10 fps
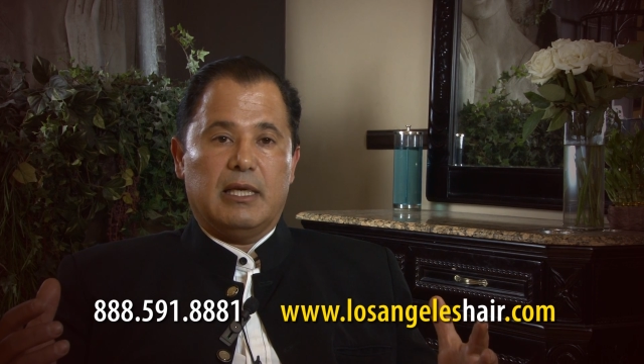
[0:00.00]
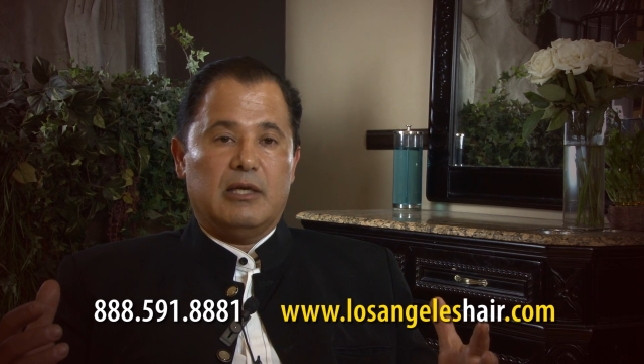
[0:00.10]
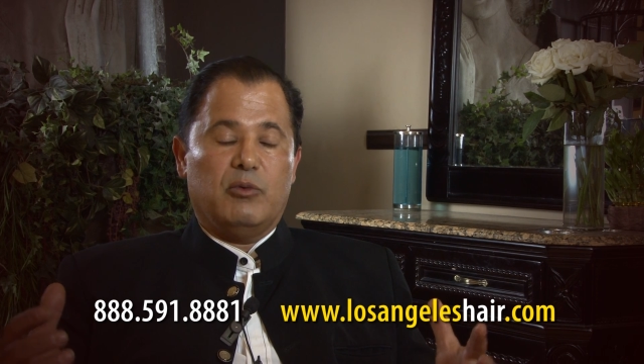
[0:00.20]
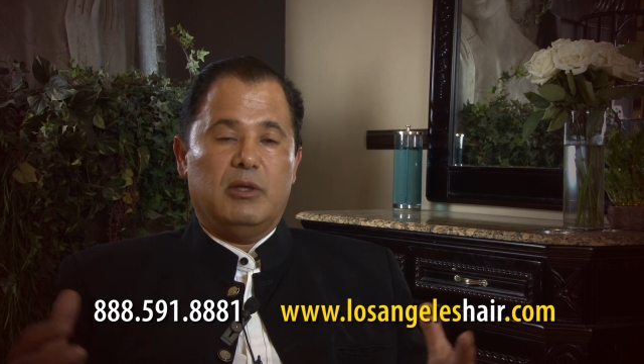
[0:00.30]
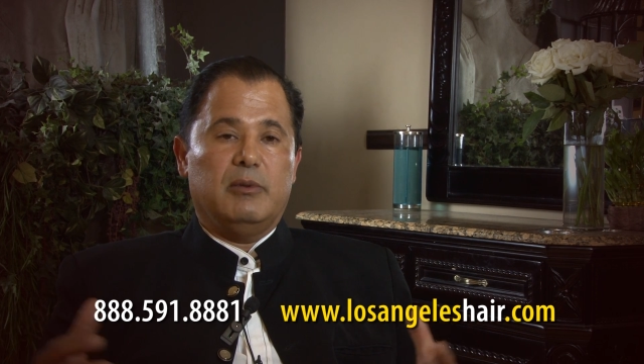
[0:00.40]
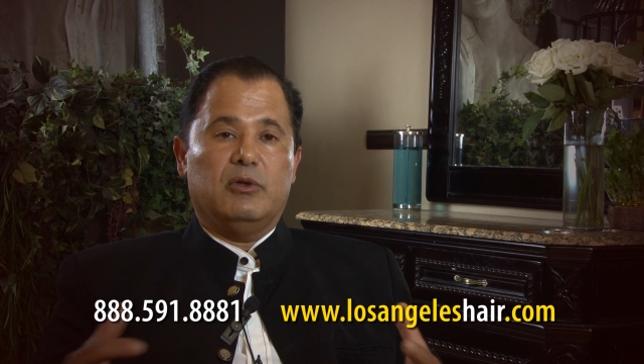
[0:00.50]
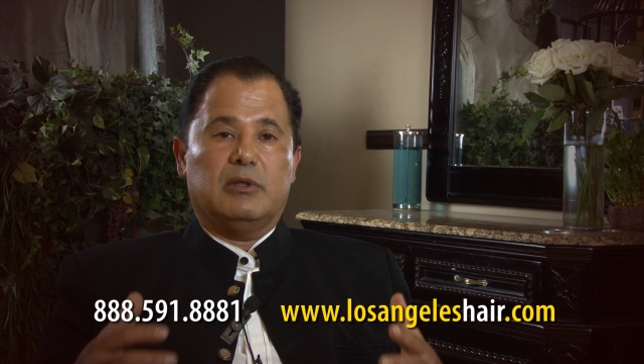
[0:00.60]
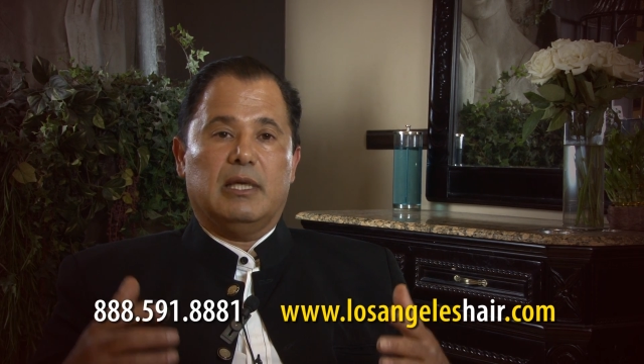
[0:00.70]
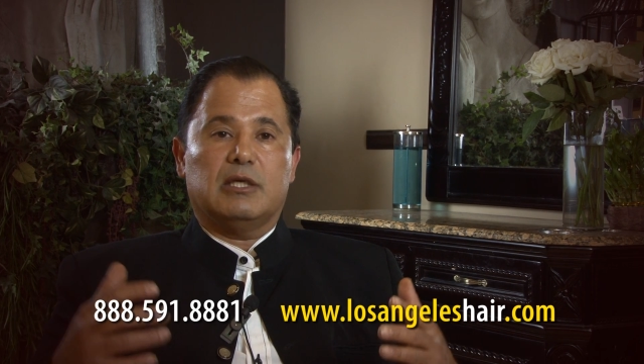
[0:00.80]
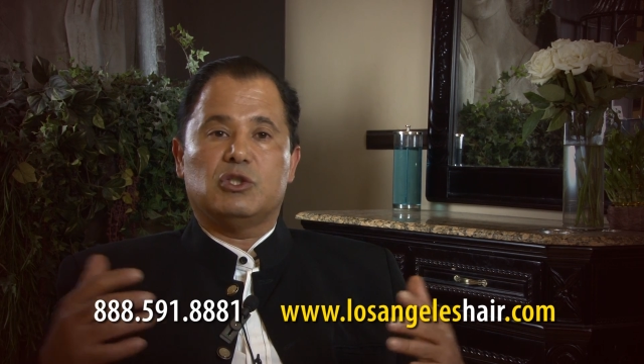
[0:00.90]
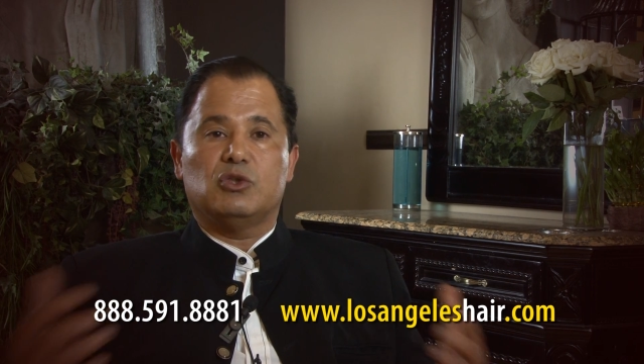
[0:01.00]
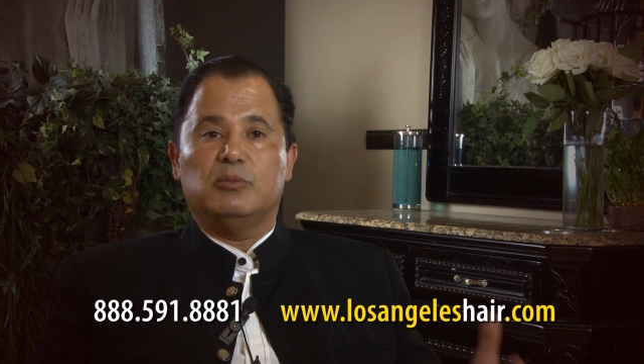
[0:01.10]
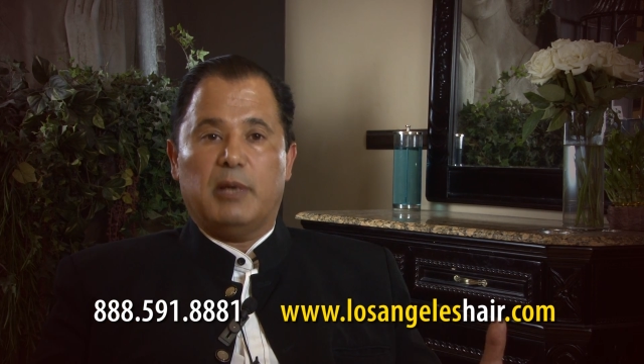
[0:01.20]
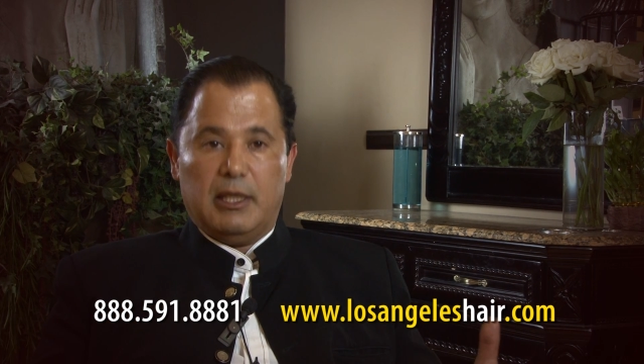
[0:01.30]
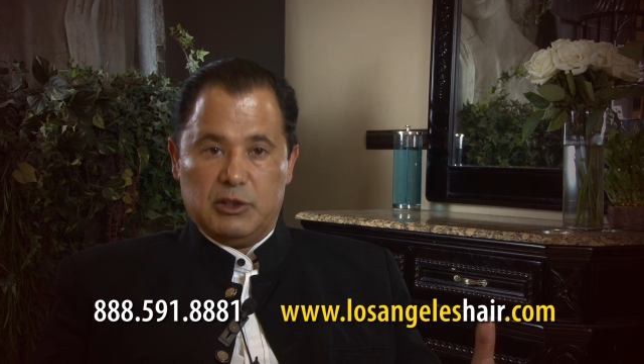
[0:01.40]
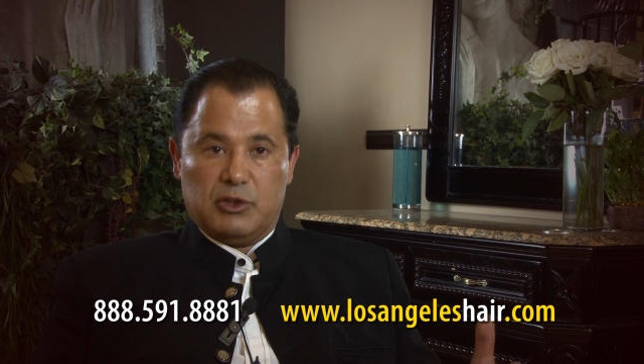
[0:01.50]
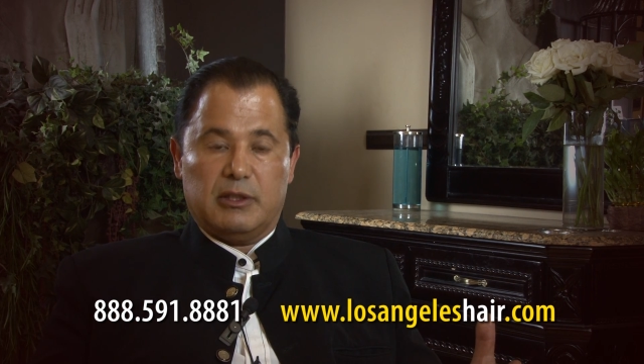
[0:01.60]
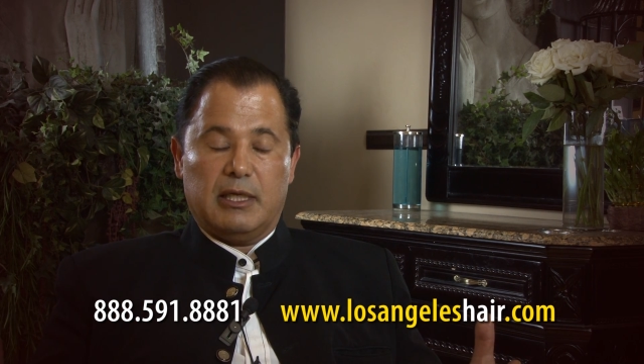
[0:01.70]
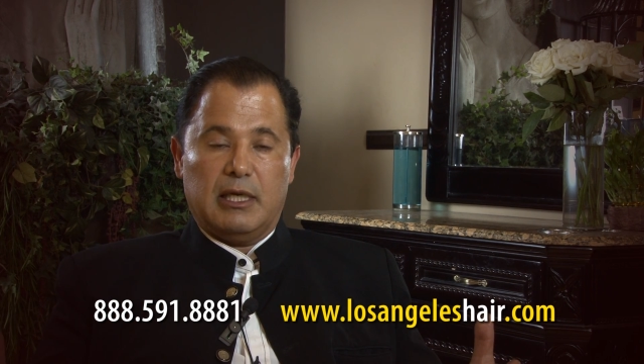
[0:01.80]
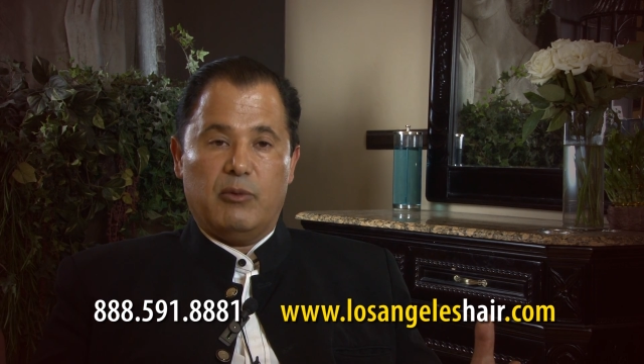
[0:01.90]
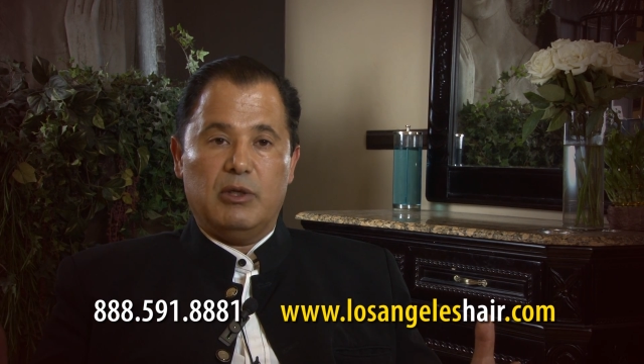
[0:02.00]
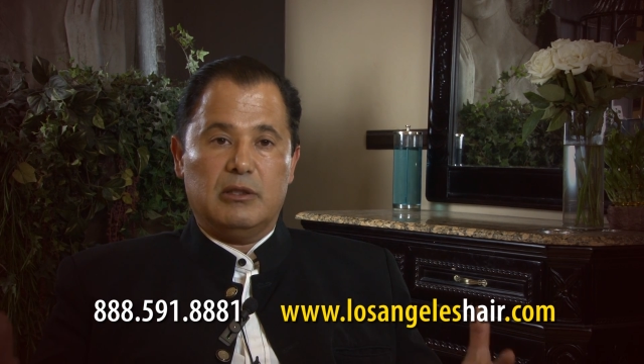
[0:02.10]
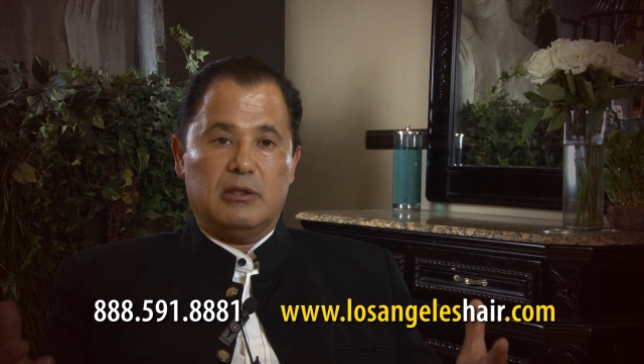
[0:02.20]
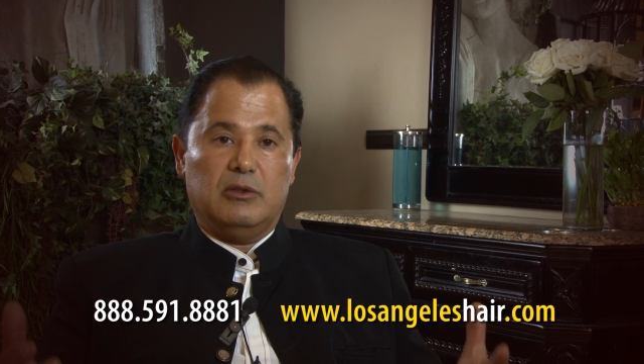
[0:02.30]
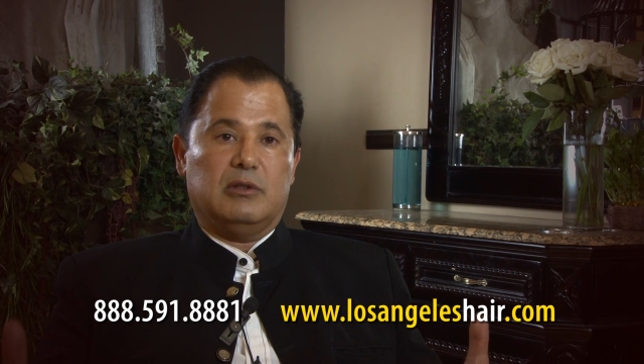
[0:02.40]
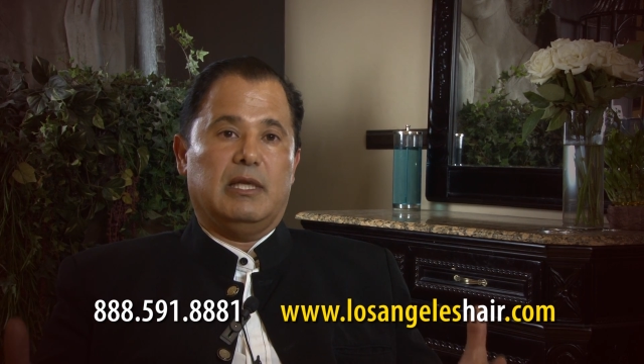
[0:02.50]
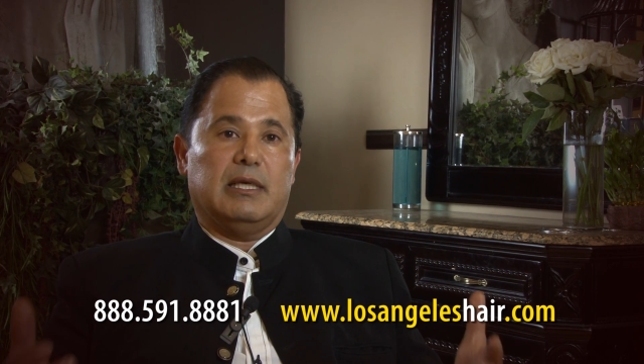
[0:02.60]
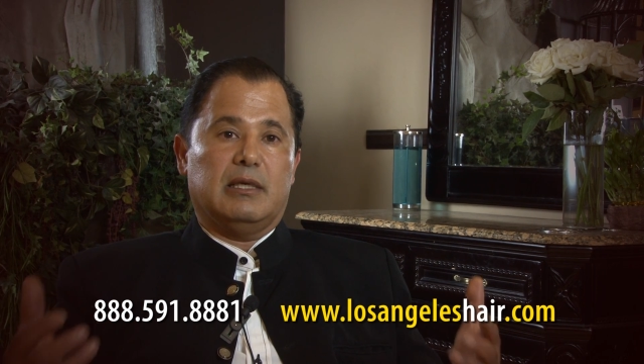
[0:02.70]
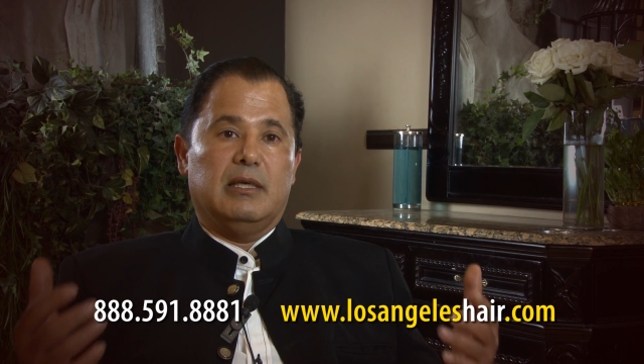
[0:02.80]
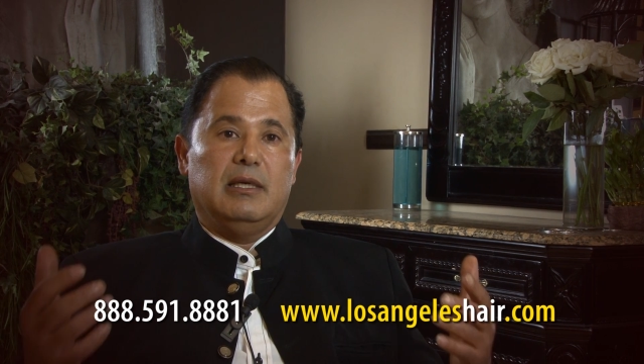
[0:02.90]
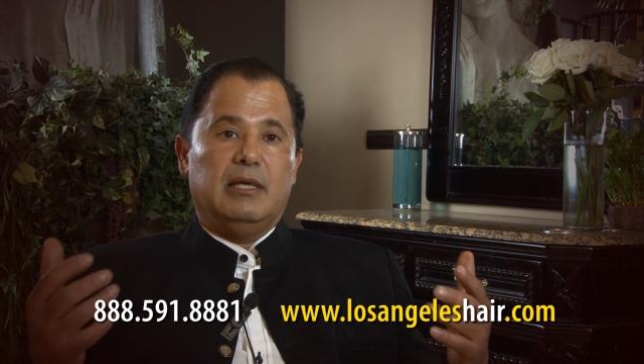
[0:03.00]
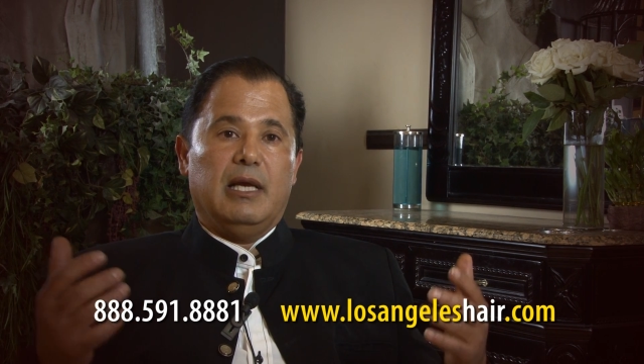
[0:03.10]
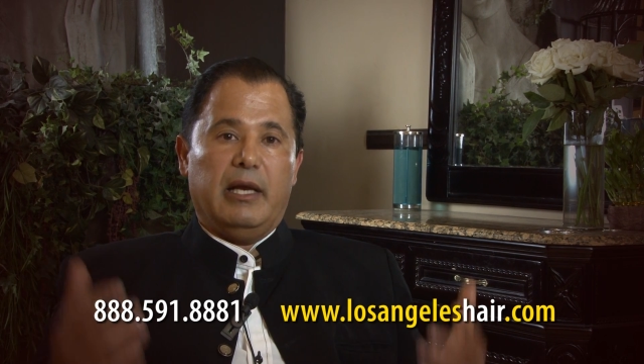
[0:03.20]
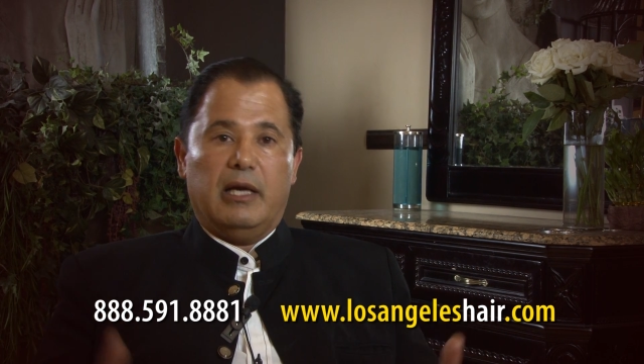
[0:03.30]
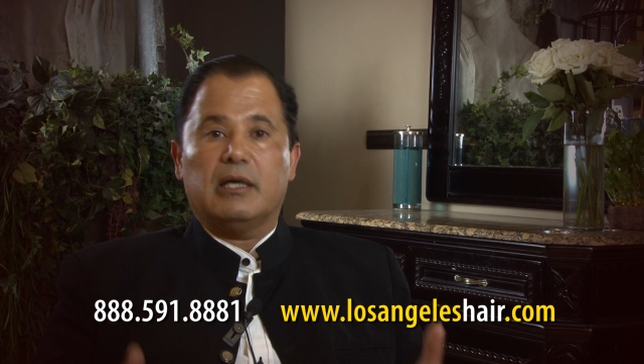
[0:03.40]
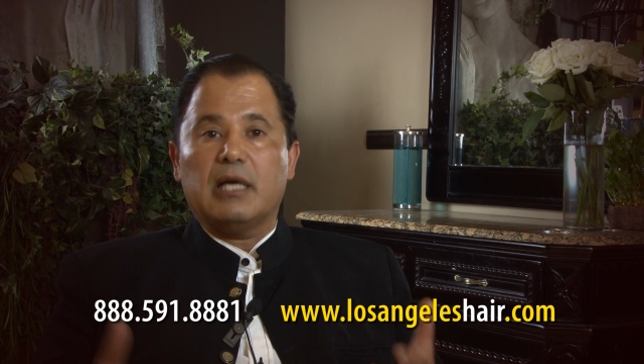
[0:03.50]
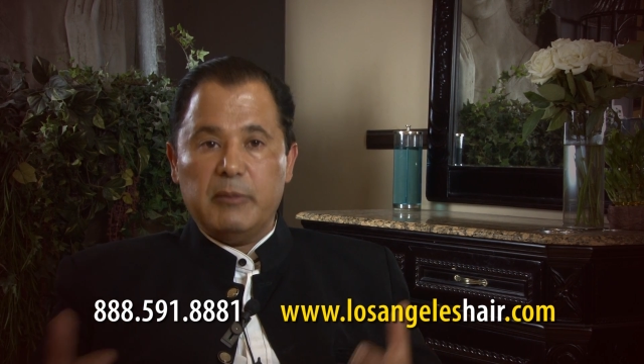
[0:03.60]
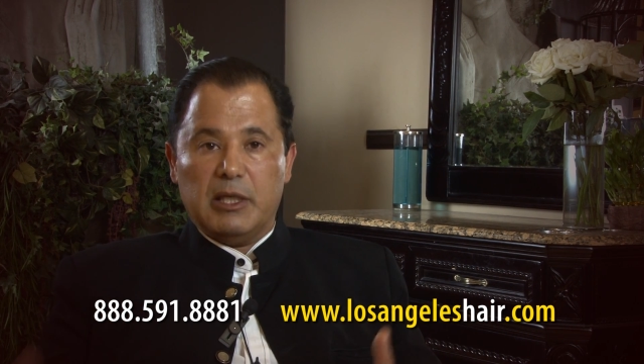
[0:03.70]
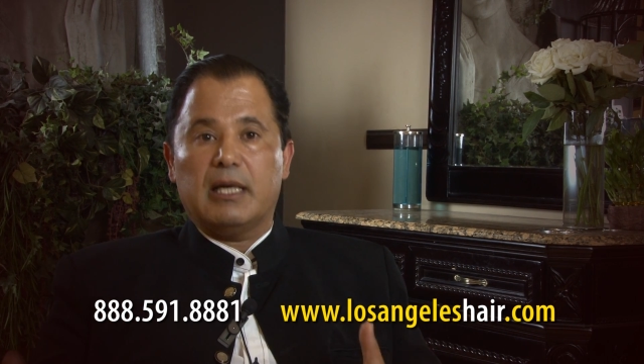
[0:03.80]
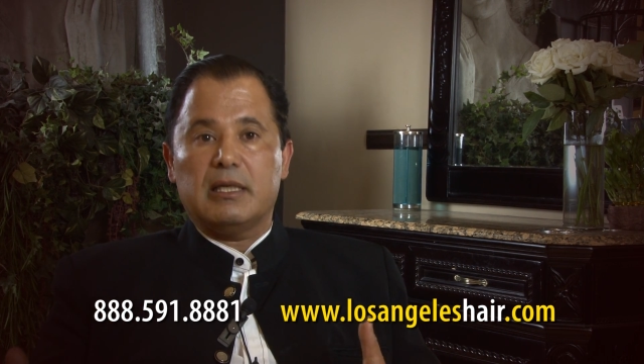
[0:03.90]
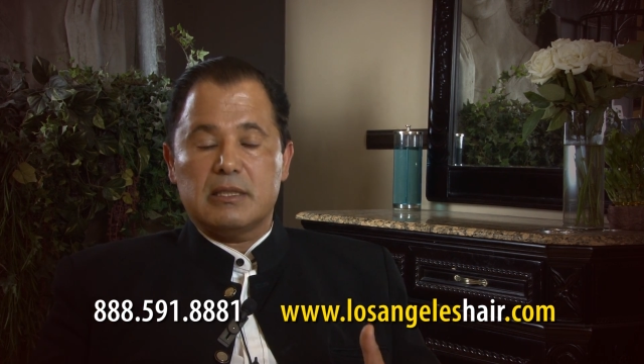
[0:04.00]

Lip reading: I don't want to look like a shoe polish on the head. I want it to look like hair coming out of